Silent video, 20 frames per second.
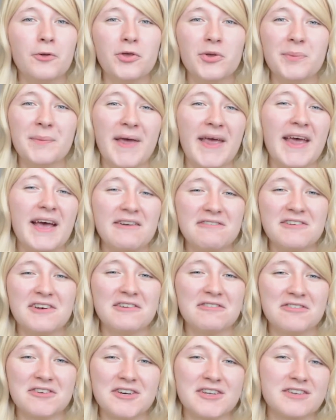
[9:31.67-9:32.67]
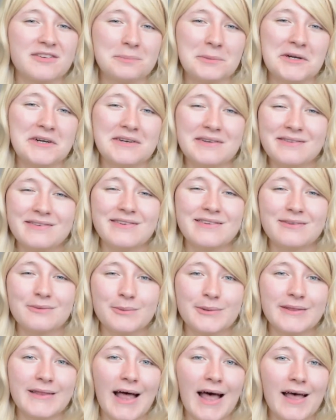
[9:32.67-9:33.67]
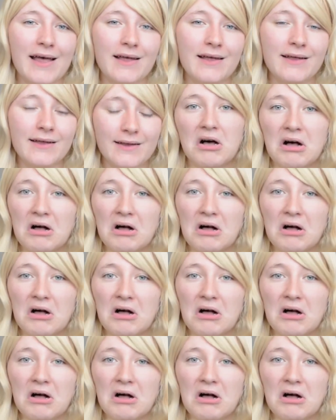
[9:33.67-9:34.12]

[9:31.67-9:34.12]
You may have different experiences with that.